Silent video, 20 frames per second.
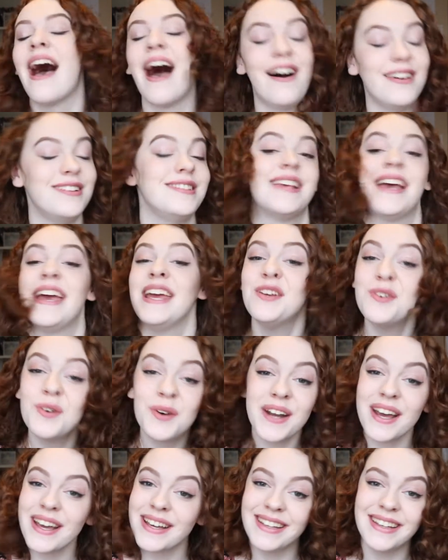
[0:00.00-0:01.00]
I'll take
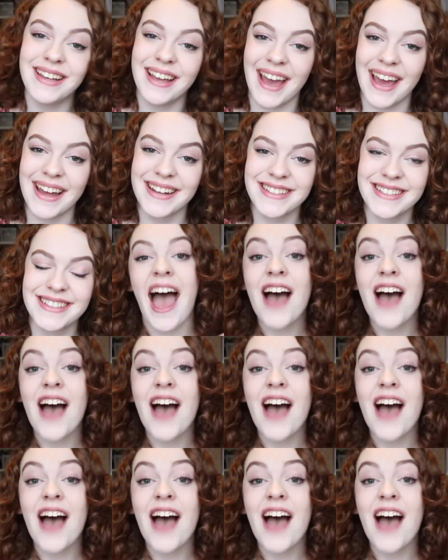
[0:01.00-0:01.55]
what I can get.